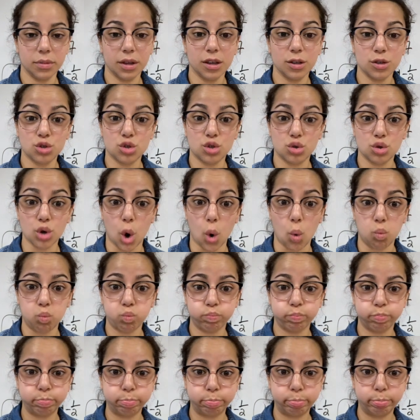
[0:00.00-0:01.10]
So
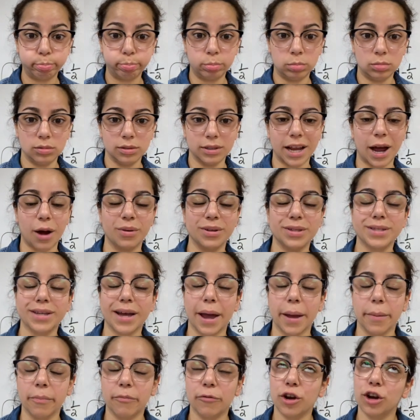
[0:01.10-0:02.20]
now it's
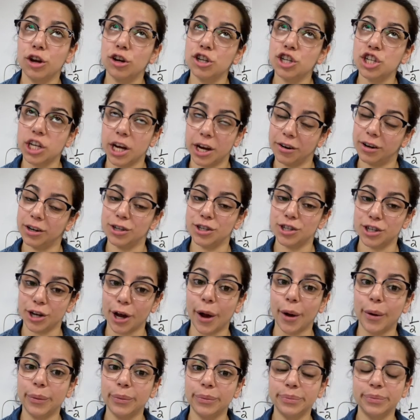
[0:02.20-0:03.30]
time for your share and
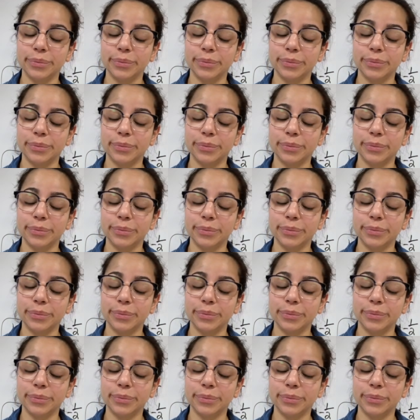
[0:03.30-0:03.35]
show.